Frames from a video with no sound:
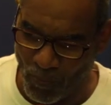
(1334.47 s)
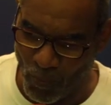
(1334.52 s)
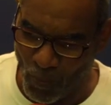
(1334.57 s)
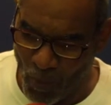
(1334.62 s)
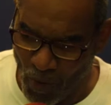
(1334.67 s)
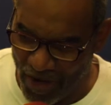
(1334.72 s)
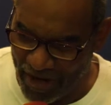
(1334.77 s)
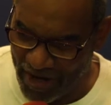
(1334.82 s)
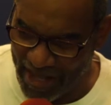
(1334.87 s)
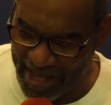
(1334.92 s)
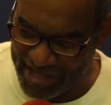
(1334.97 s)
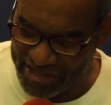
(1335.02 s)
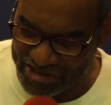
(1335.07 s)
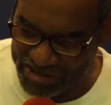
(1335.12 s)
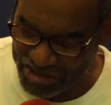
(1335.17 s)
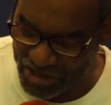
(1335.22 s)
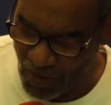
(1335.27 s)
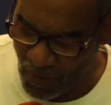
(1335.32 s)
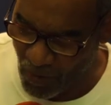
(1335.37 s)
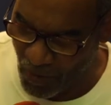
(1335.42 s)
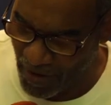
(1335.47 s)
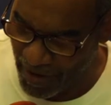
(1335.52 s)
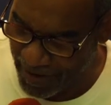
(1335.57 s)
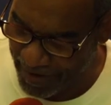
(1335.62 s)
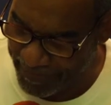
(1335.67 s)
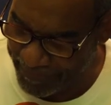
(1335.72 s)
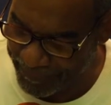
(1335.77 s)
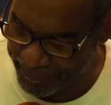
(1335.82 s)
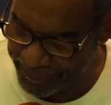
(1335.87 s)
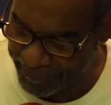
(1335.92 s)
What a
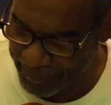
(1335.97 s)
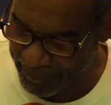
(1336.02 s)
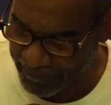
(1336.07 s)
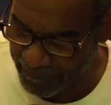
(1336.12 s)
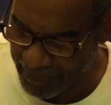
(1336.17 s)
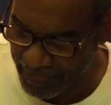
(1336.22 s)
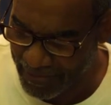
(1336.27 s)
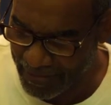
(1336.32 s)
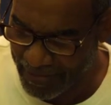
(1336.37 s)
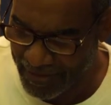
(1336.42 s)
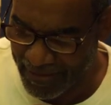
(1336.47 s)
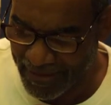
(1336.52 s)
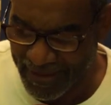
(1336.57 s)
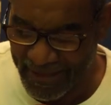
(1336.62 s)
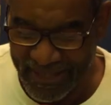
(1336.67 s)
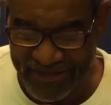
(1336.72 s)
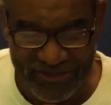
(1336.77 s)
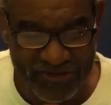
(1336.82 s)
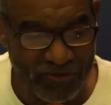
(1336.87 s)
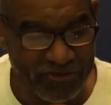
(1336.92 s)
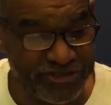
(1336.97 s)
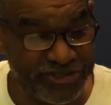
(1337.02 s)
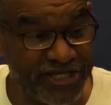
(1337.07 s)
joy. So